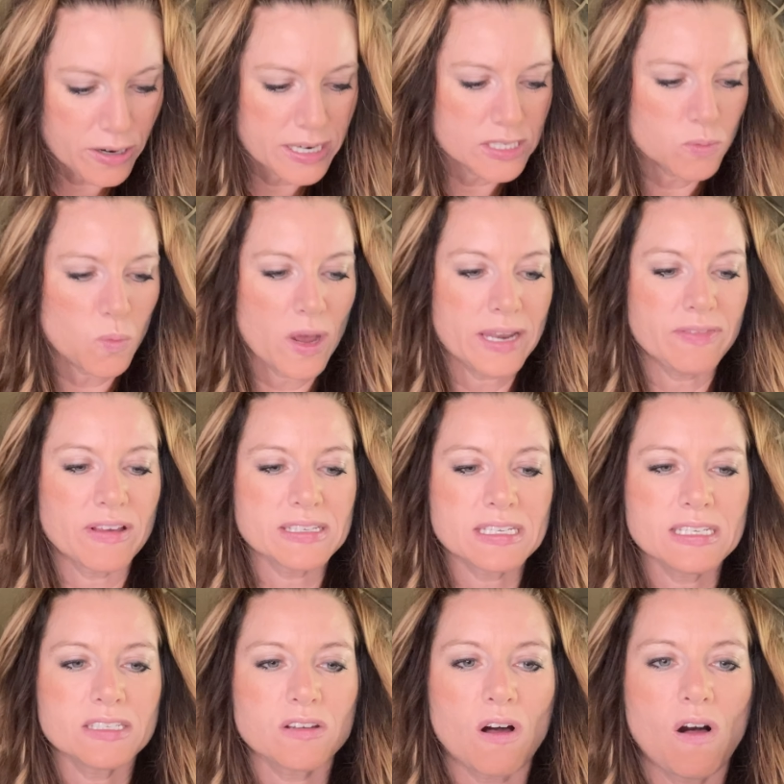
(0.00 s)
is one, this
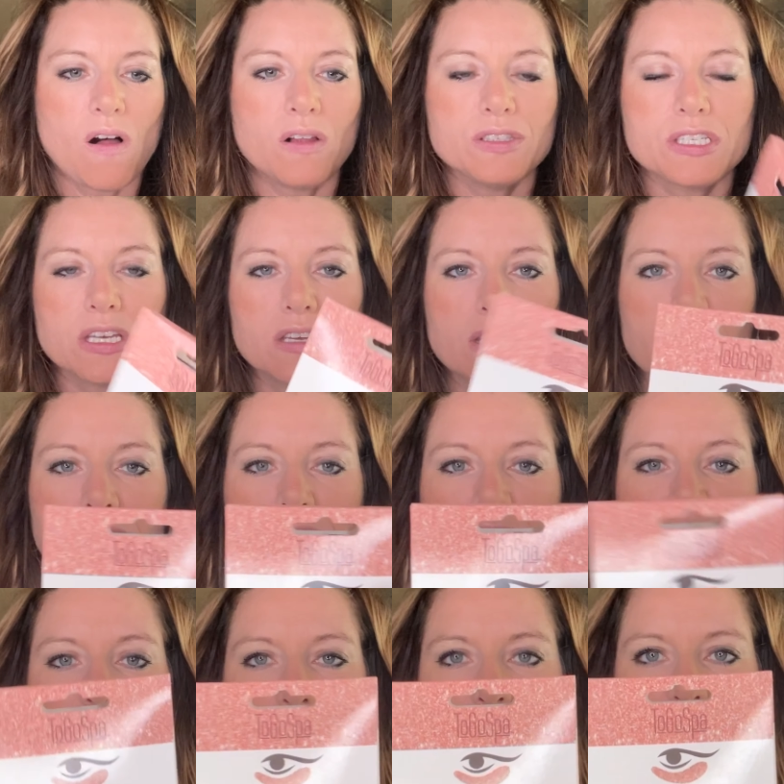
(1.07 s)
is called, this is
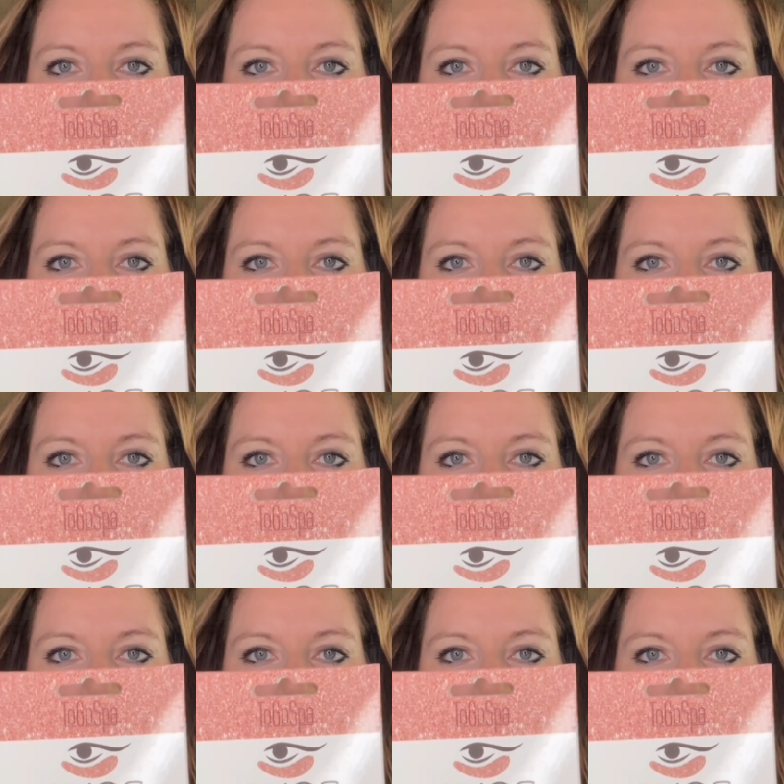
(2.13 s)
from To